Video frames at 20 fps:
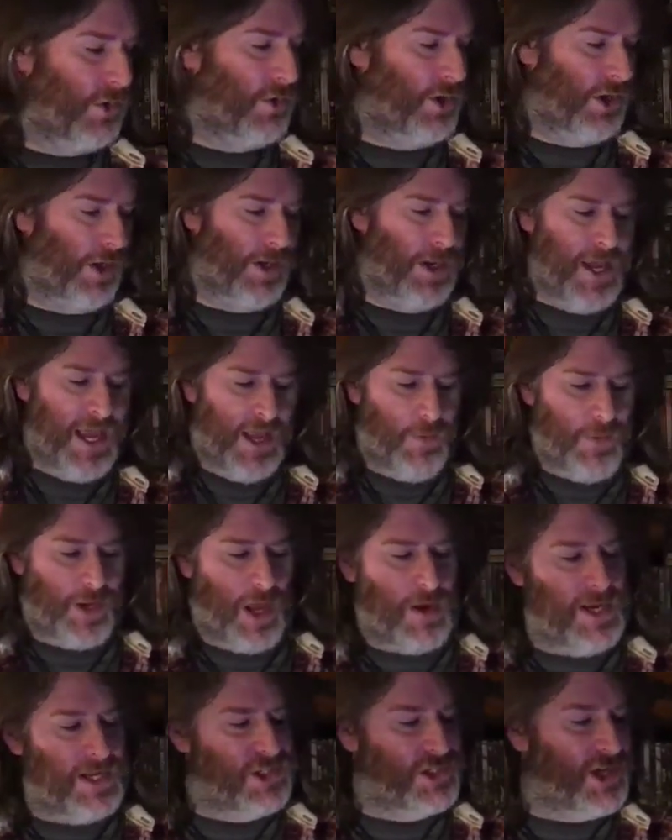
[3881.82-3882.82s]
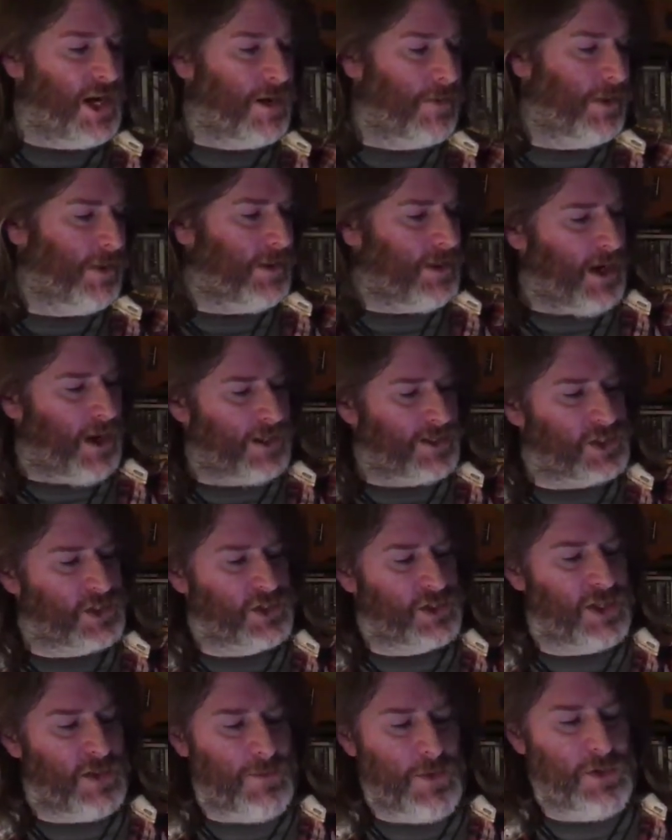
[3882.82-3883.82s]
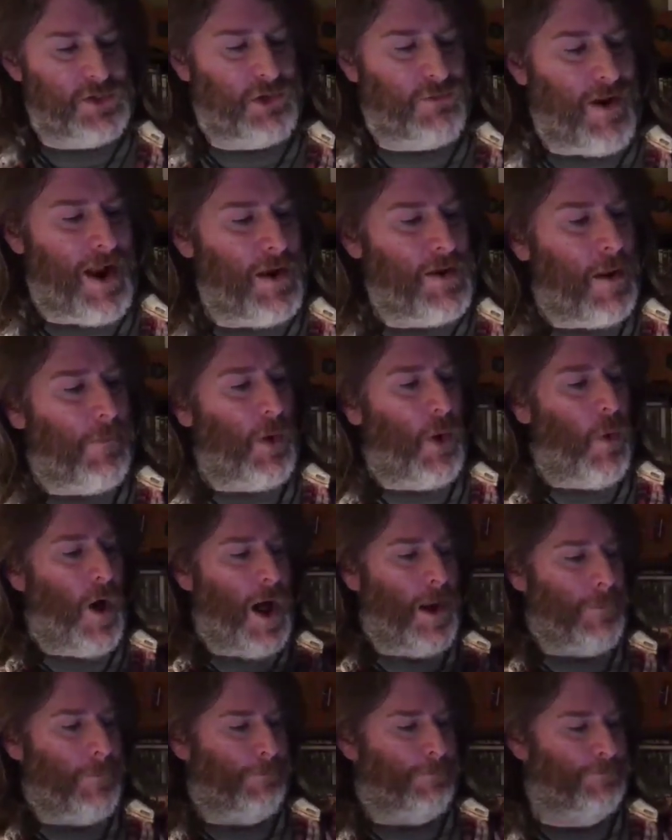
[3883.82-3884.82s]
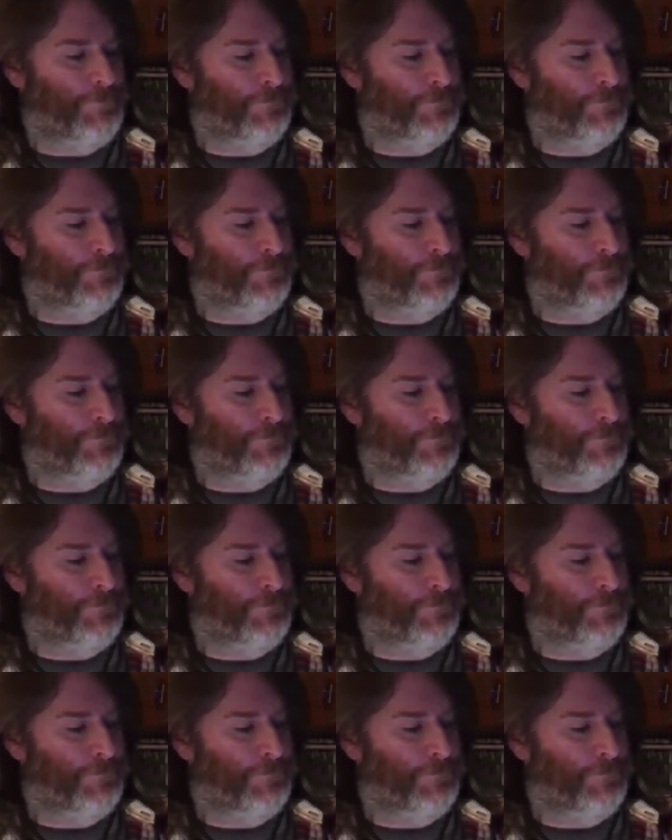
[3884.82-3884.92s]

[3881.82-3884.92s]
good. Here we go, ladies and gentlemen. The answers to the music round. Number 1.